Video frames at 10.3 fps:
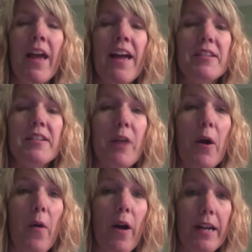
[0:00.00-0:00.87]
So
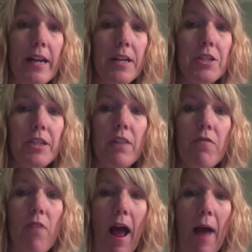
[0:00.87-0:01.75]
on each sheet of
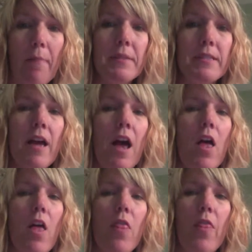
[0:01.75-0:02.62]
wraps,
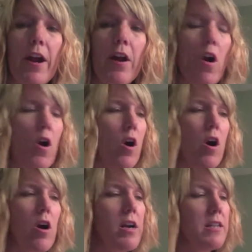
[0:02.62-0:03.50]
there
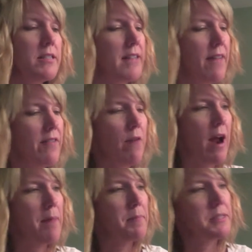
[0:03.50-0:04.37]
are 7
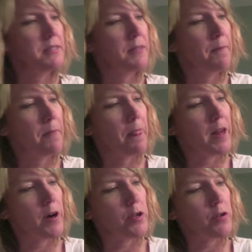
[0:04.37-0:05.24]
wraps that
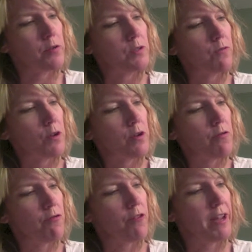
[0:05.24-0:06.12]
are used for your
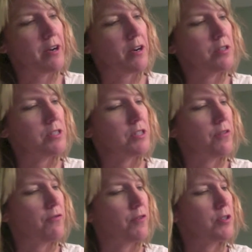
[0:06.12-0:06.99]
fingers, the
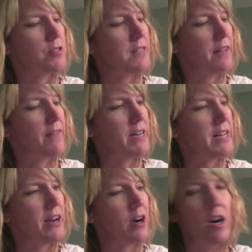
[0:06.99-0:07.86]
first 7
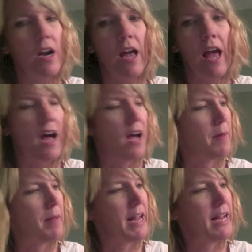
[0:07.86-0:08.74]
here,
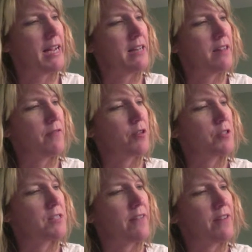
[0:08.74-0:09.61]
and the
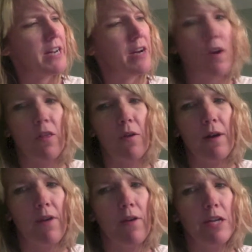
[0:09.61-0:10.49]
first 7 here, although
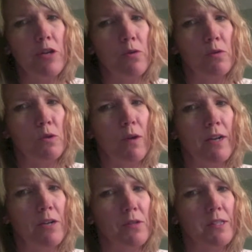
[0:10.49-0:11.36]
I've already used one,
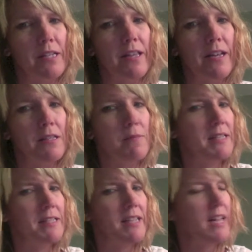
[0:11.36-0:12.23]
you'll see that it's
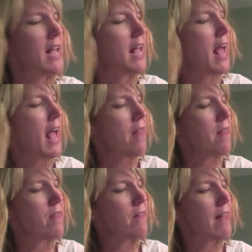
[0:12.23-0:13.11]
missing. And
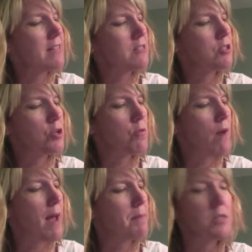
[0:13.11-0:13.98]
then the last 2
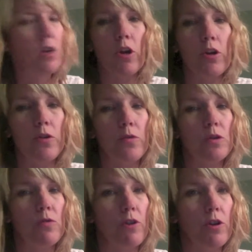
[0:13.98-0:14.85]
wraps are
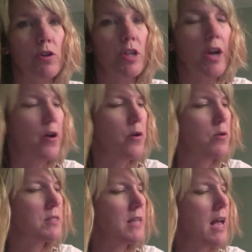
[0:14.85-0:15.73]
used for your
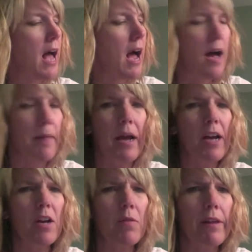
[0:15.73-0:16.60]
toes. I'm not
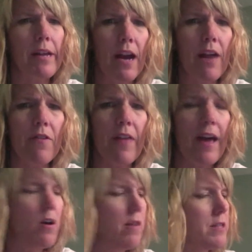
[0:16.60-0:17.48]
going to really cover
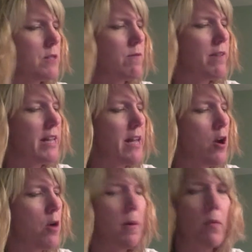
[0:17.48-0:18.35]
that on this
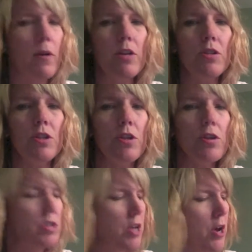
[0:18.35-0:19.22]
video, but when you do your
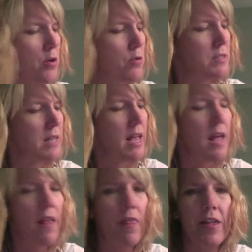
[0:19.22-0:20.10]
toes,
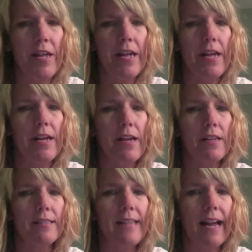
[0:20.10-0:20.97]
the
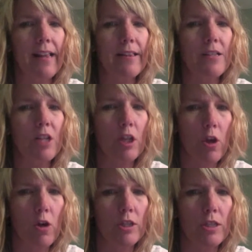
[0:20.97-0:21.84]
second to
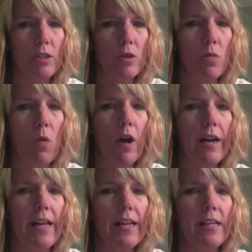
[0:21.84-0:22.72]
largest one
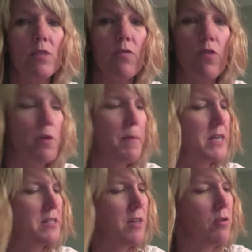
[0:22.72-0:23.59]
is for your
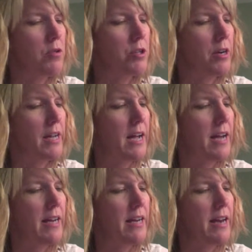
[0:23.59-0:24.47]
big toes. You're going to cut
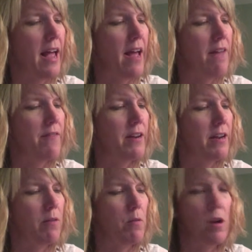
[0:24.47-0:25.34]
it in half and
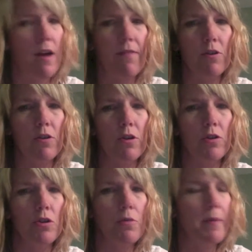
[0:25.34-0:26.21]
it will cover your
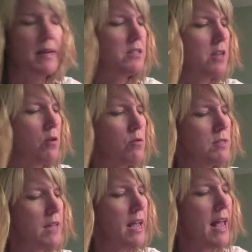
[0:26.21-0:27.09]
2 big
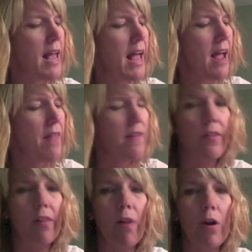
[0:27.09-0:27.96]
toes. And then the
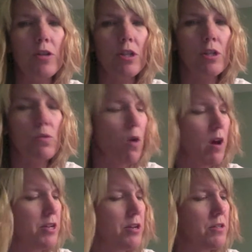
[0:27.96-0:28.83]
largest
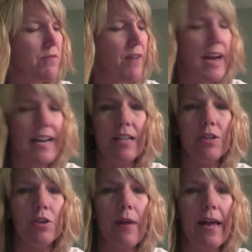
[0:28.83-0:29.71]
one you divide
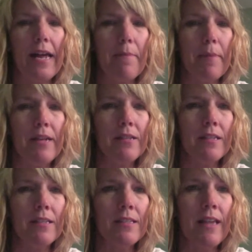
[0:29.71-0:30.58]
into 8
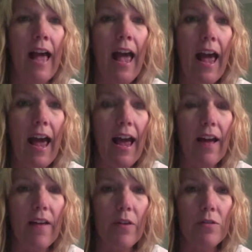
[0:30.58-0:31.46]
pieces,
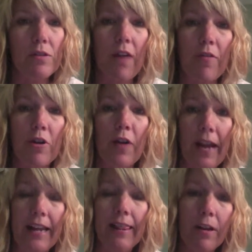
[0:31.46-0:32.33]
and those cover your
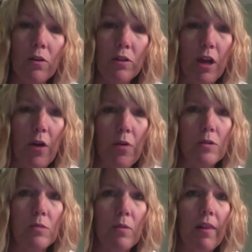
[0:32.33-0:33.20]
8 little
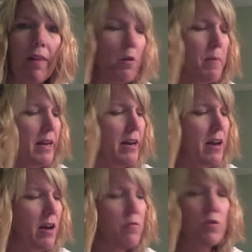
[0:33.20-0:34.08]
toes with a little bit
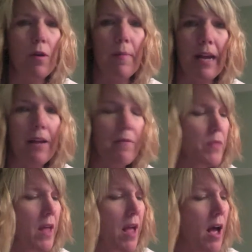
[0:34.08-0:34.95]
of trimming
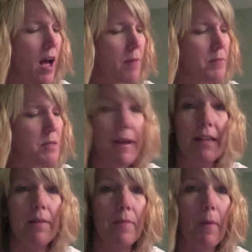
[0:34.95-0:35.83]
to make
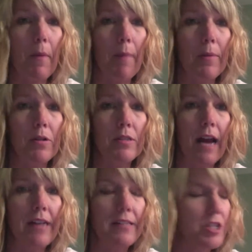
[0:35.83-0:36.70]
them the proper
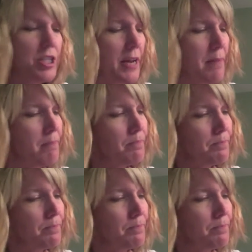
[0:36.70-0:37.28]
size and shape.